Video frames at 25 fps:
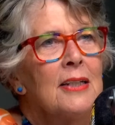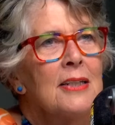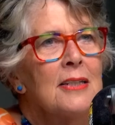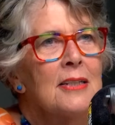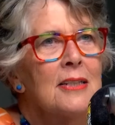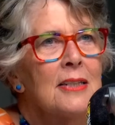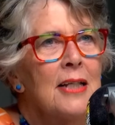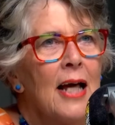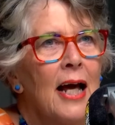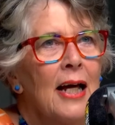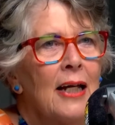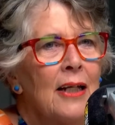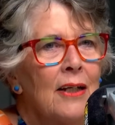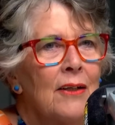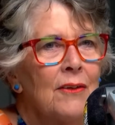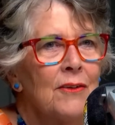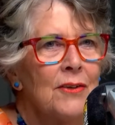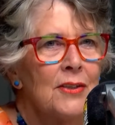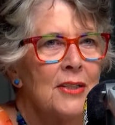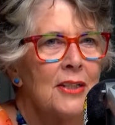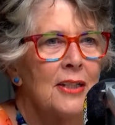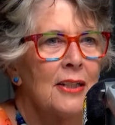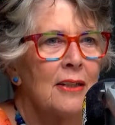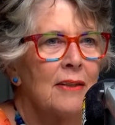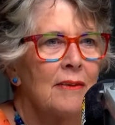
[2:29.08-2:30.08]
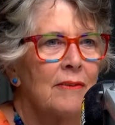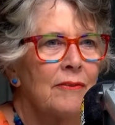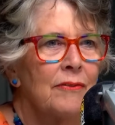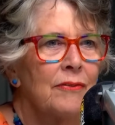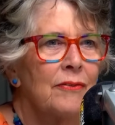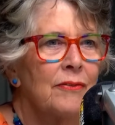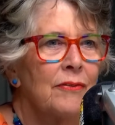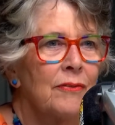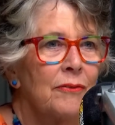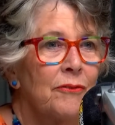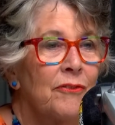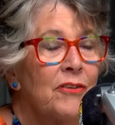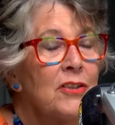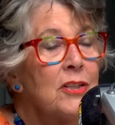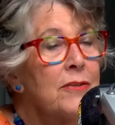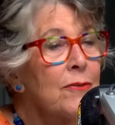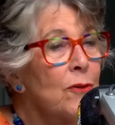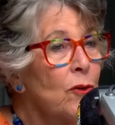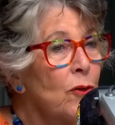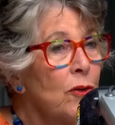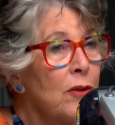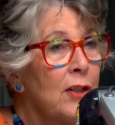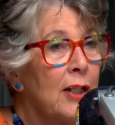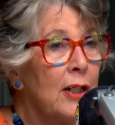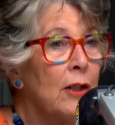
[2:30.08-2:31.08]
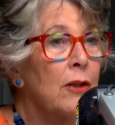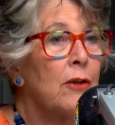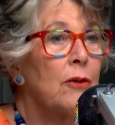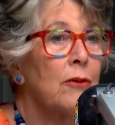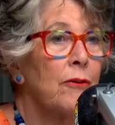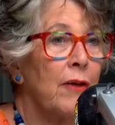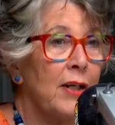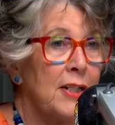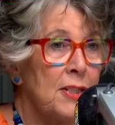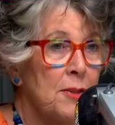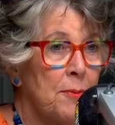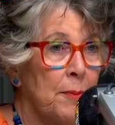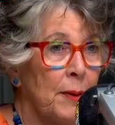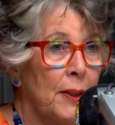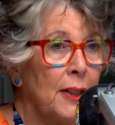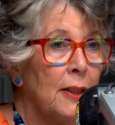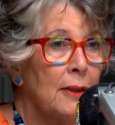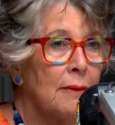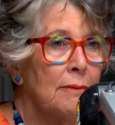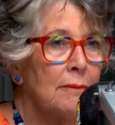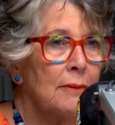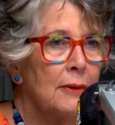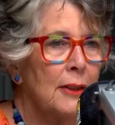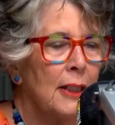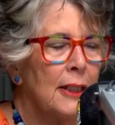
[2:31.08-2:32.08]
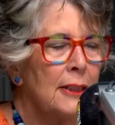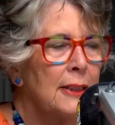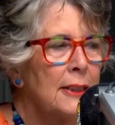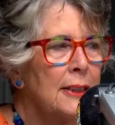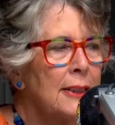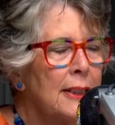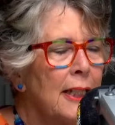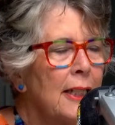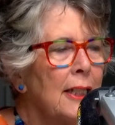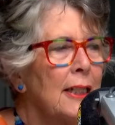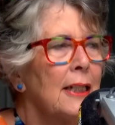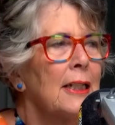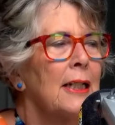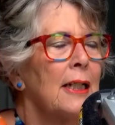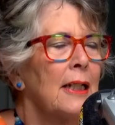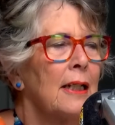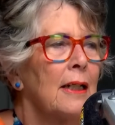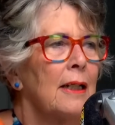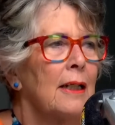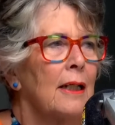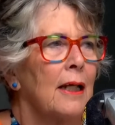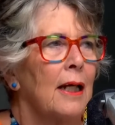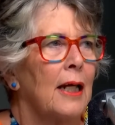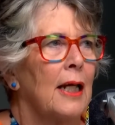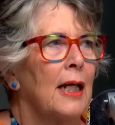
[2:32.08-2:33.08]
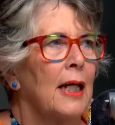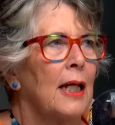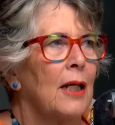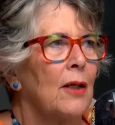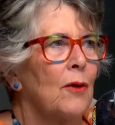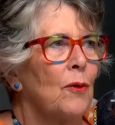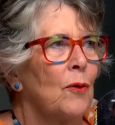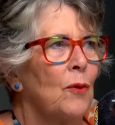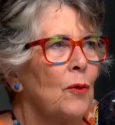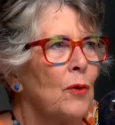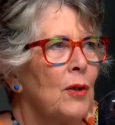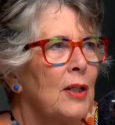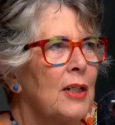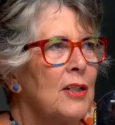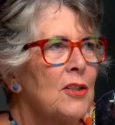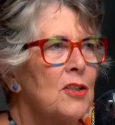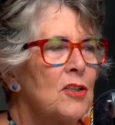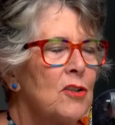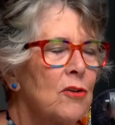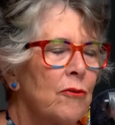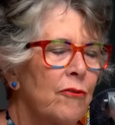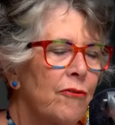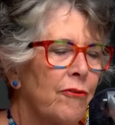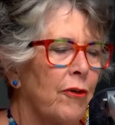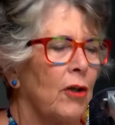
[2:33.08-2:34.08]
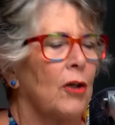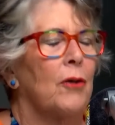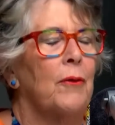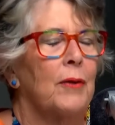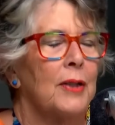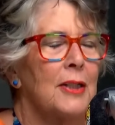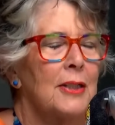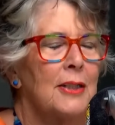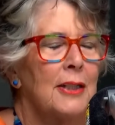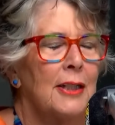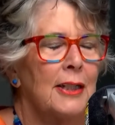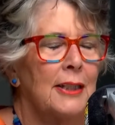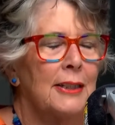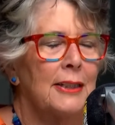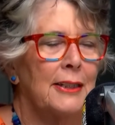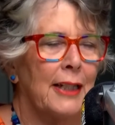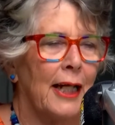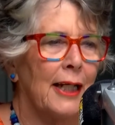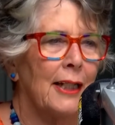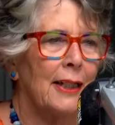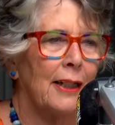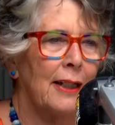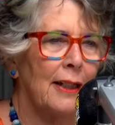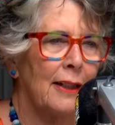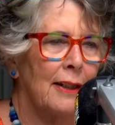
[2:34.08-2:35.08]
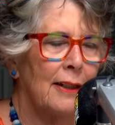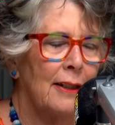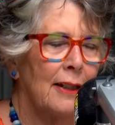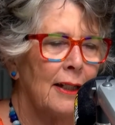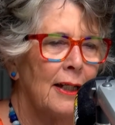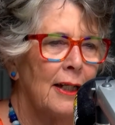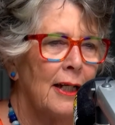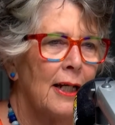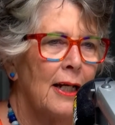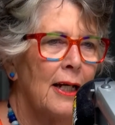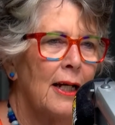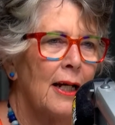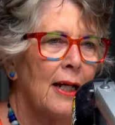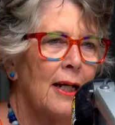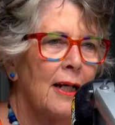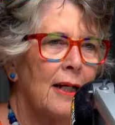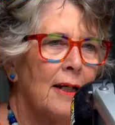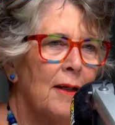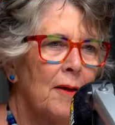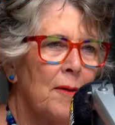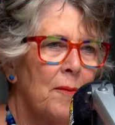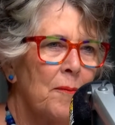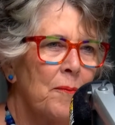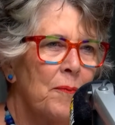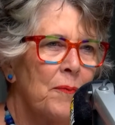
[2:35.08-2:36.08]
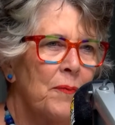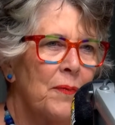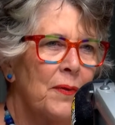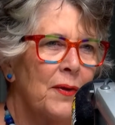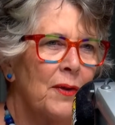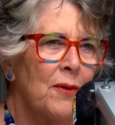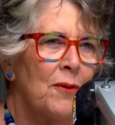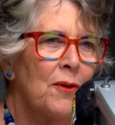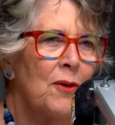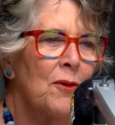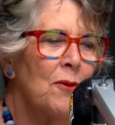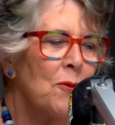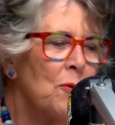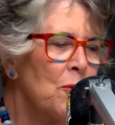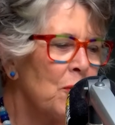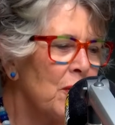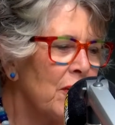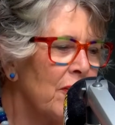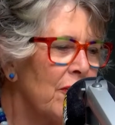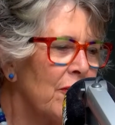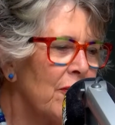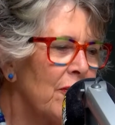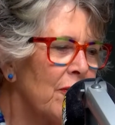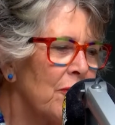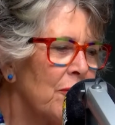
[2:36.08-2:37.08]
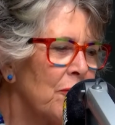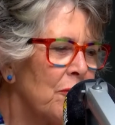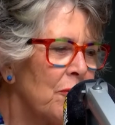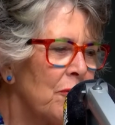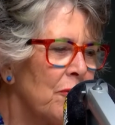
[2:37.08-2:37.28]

it's accuracy of, first of all, you need a good recipe, and secondly, you need to follow it exactly. You know, with